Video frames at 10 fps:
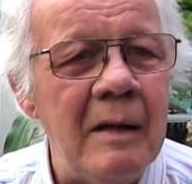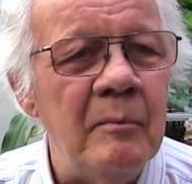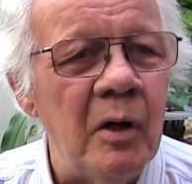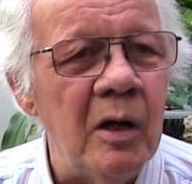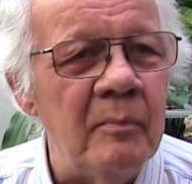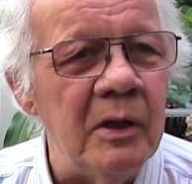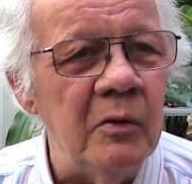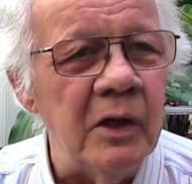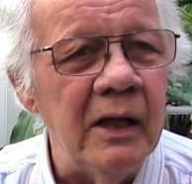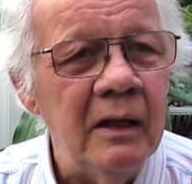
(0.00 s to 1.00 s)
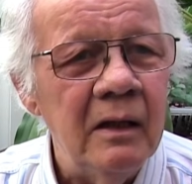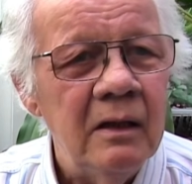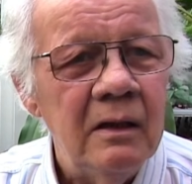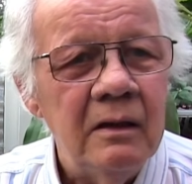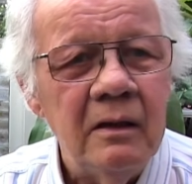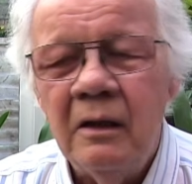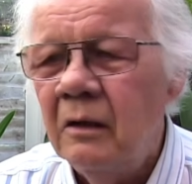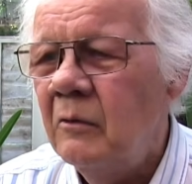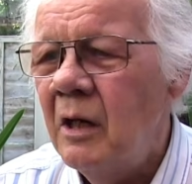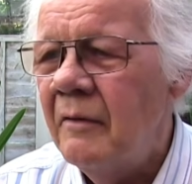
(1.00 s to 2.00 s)
empire building, you
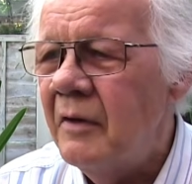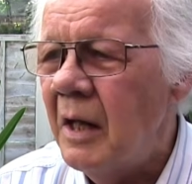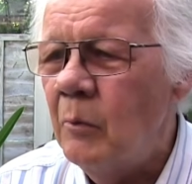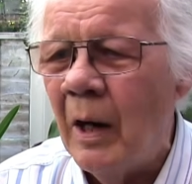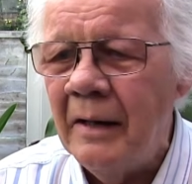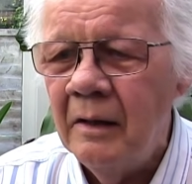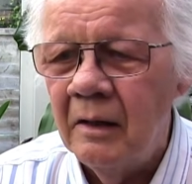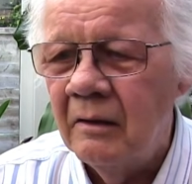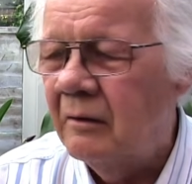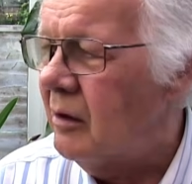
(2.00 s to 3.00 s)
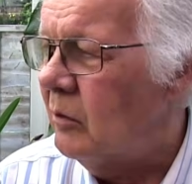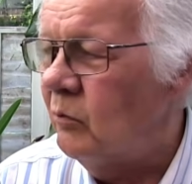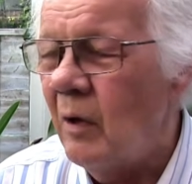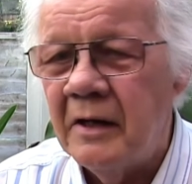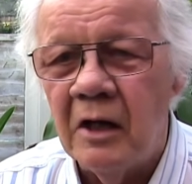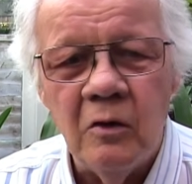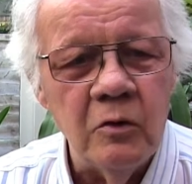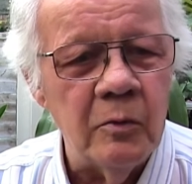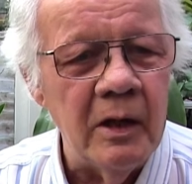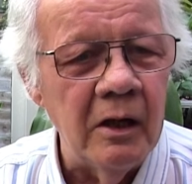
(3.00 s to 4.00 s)
know, wherever they went, you know,
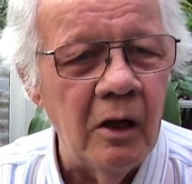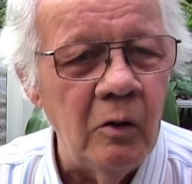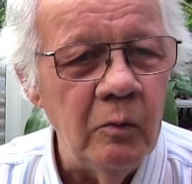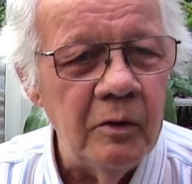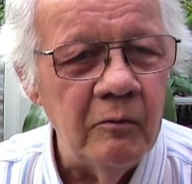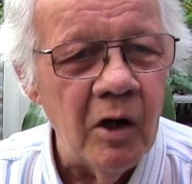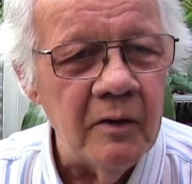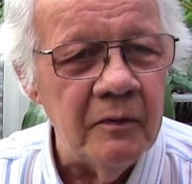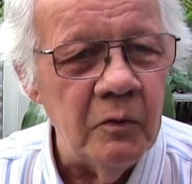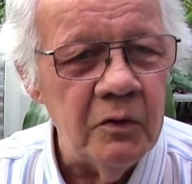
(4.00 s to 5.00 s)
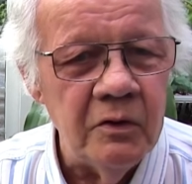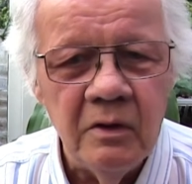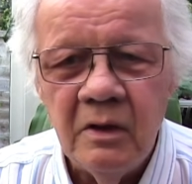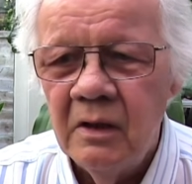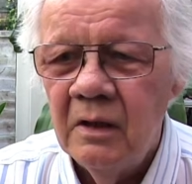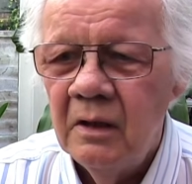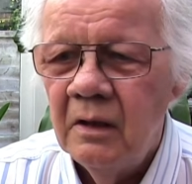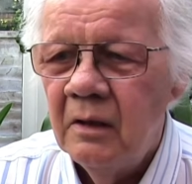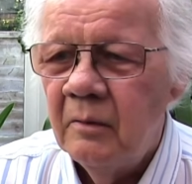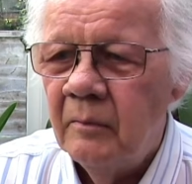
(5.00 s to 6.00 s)
redcoats went along with the rifles and
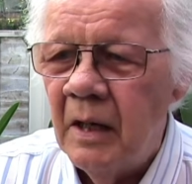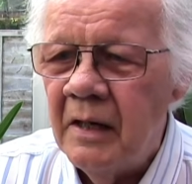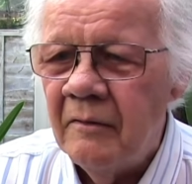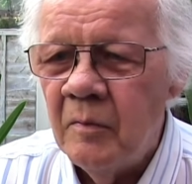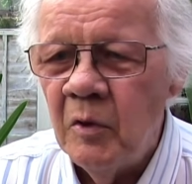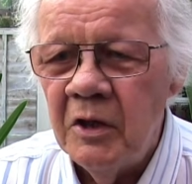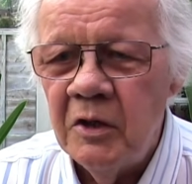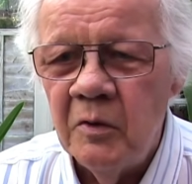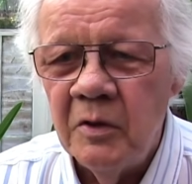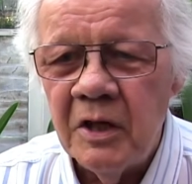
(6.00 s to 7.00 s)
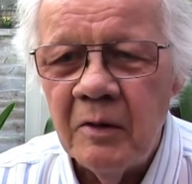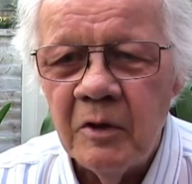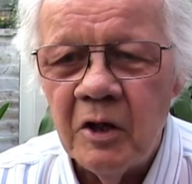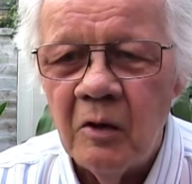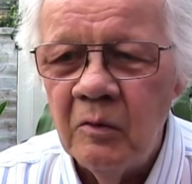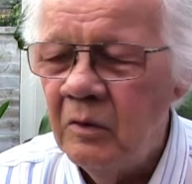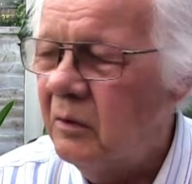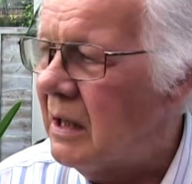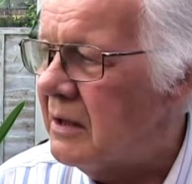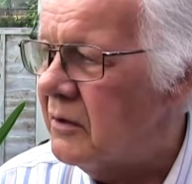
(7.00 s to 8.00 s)
made everybody do as they were told and
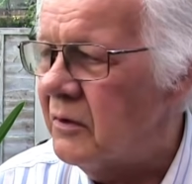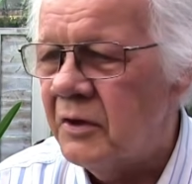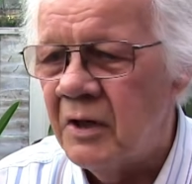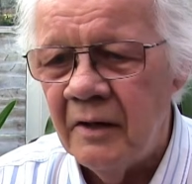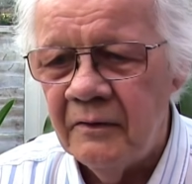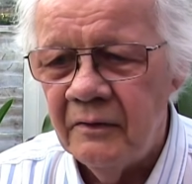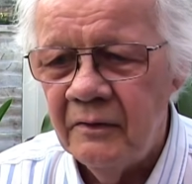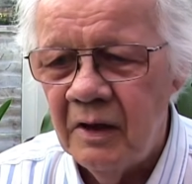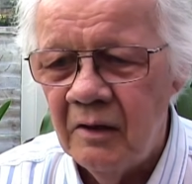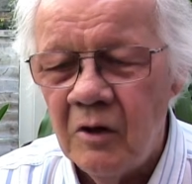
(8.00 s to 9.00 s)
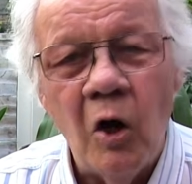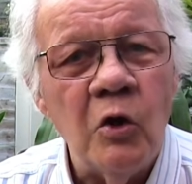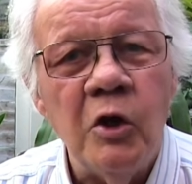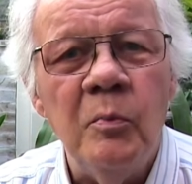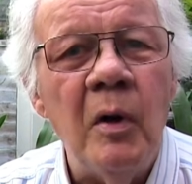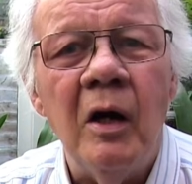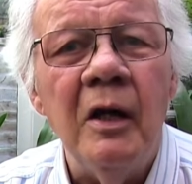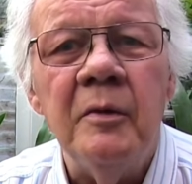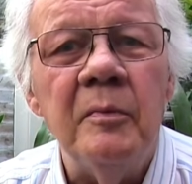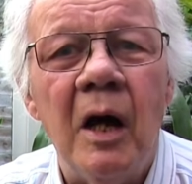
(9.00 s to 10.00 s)
all that sort of stuff, you know, and
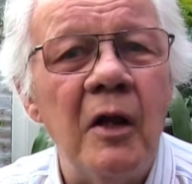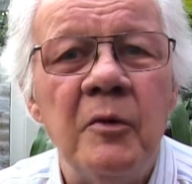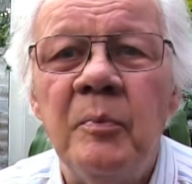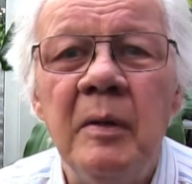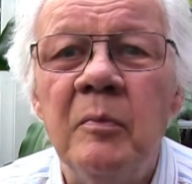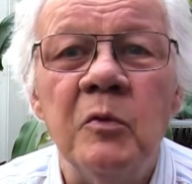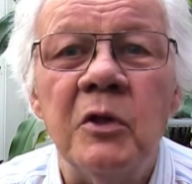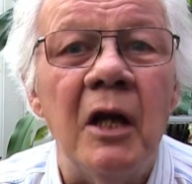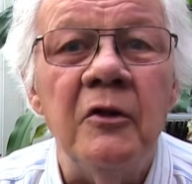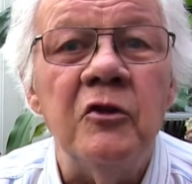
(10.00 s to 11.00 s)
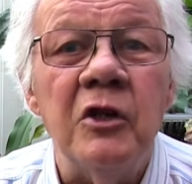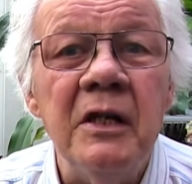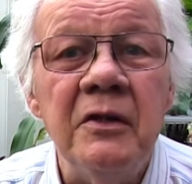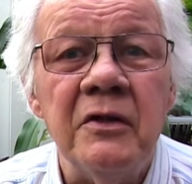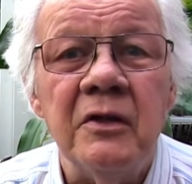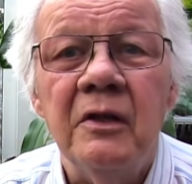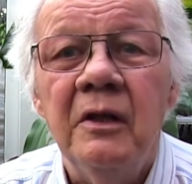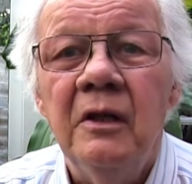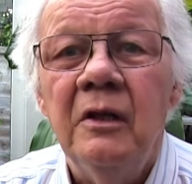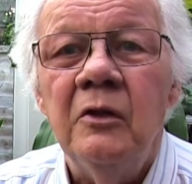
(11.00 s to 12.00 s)
occupied other people's countries,
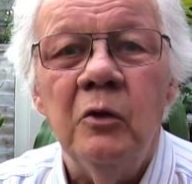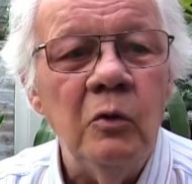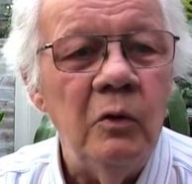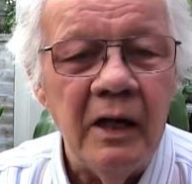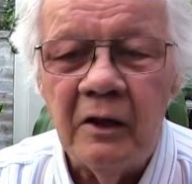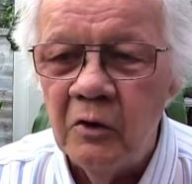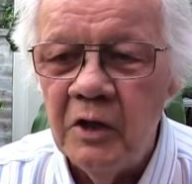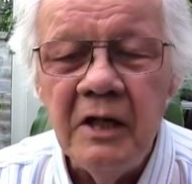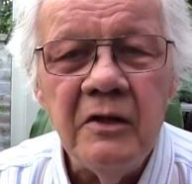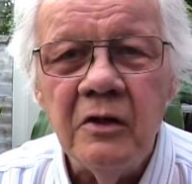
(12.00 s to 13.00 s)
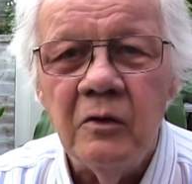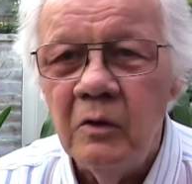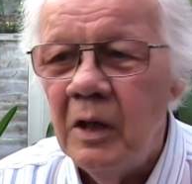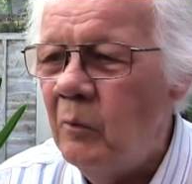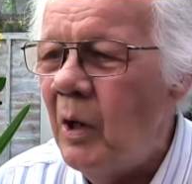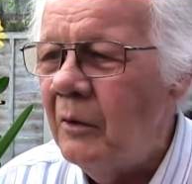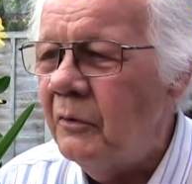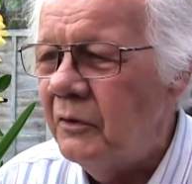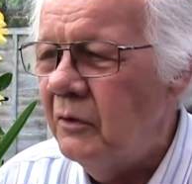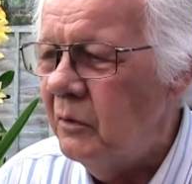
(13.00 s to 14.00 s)
took all their goodies and all their
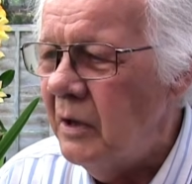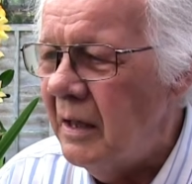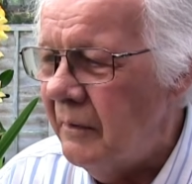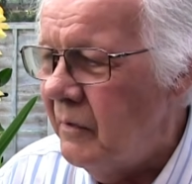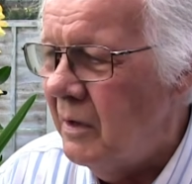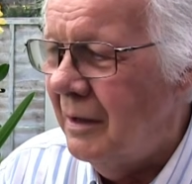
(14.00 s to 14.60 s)
wealth and all their